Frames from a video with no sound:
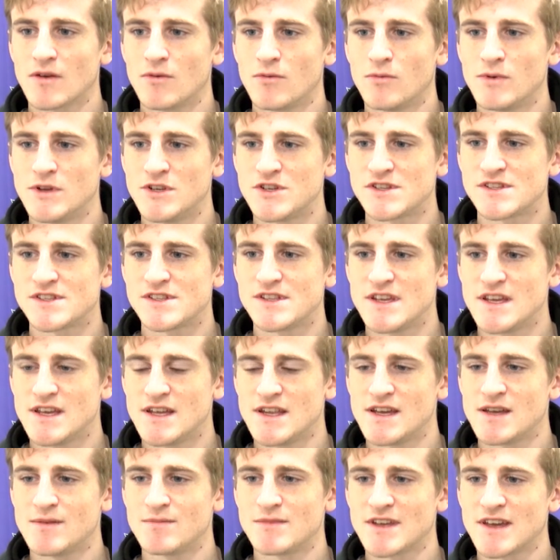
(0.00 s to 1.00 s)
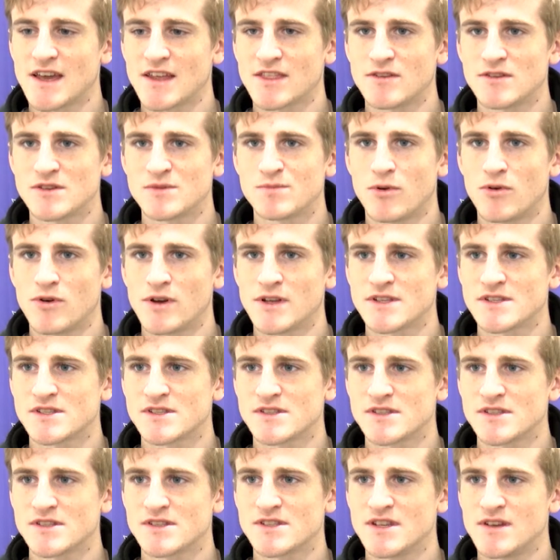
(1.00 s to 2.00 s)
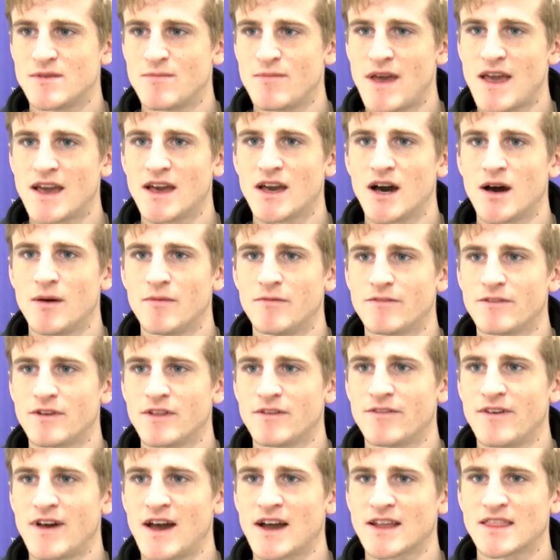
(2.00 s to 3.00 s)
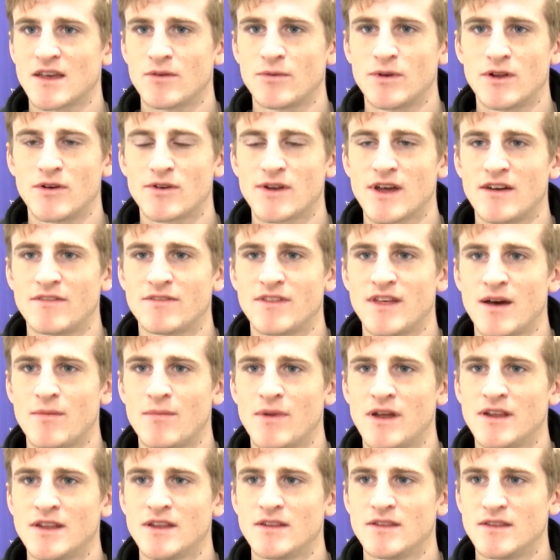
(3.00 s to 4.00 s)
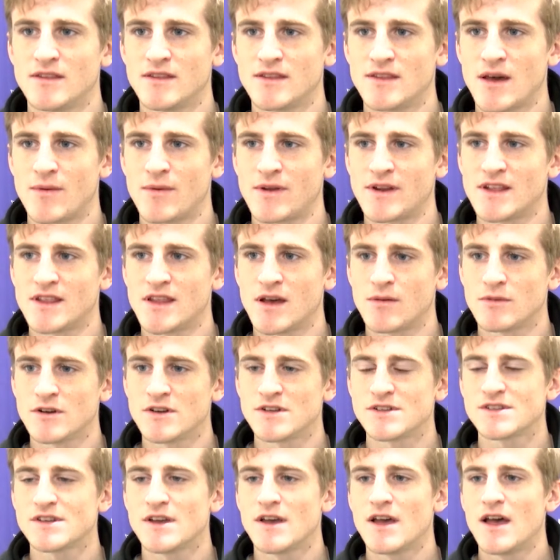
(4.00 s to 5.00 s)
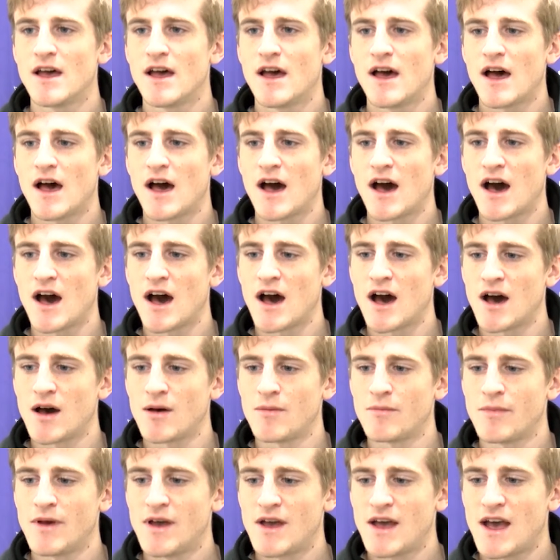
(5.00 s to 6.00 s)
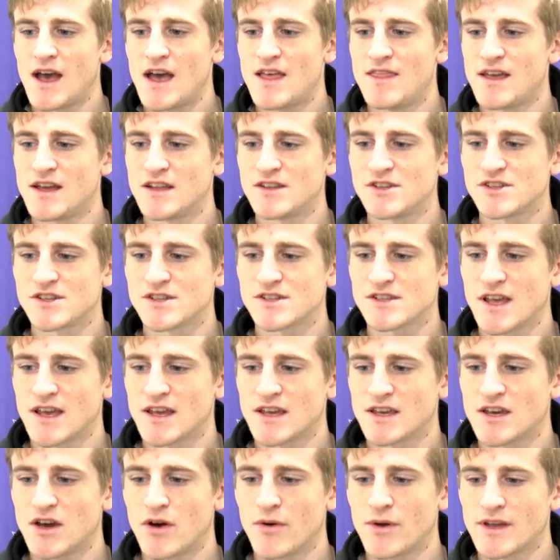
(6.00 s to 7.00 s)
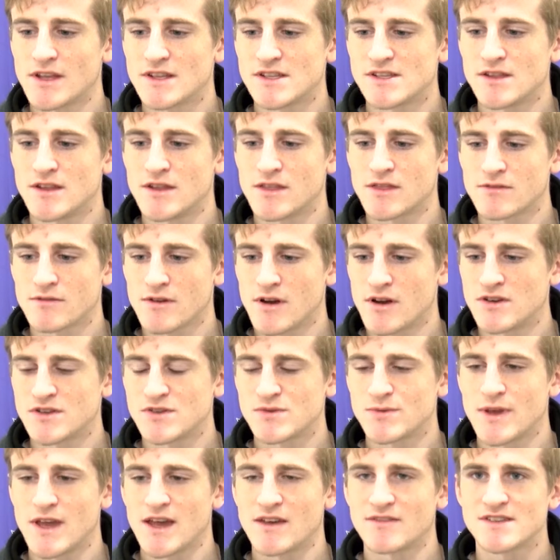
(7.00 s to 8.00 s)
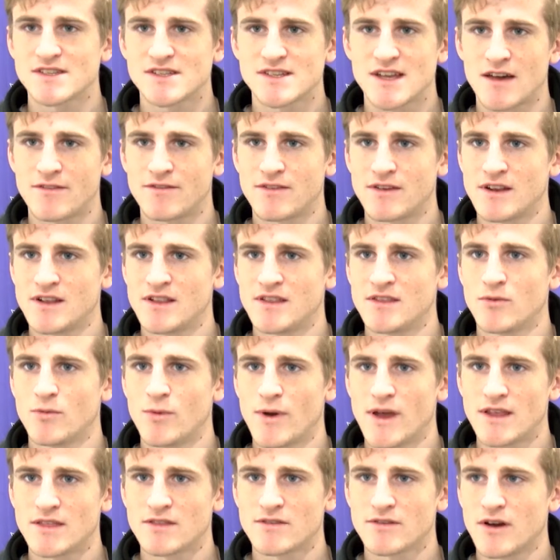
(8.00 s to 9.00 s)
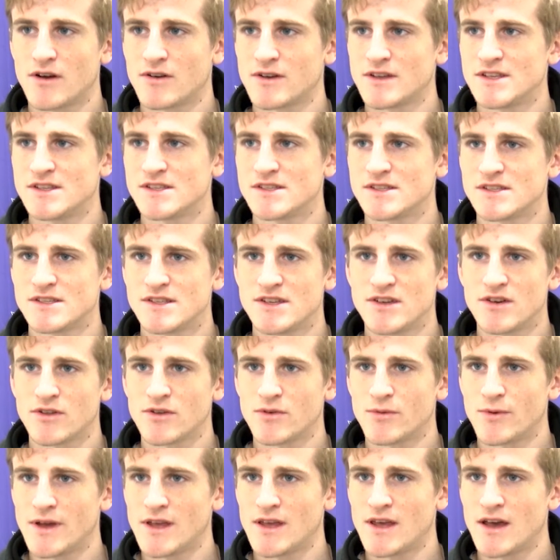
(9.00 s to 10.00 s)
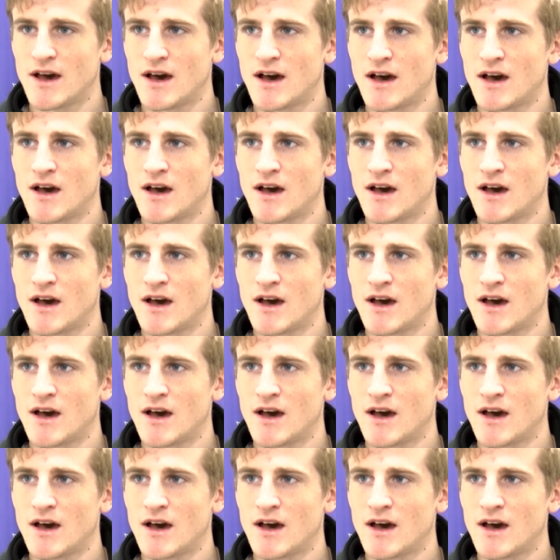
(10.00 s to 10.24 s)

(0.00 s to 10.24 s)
we just need him to get those points to make up for the fact that we don't have that many numbers. And then just like going into the throws, we have Stephen in the weight throw. He's the only weight,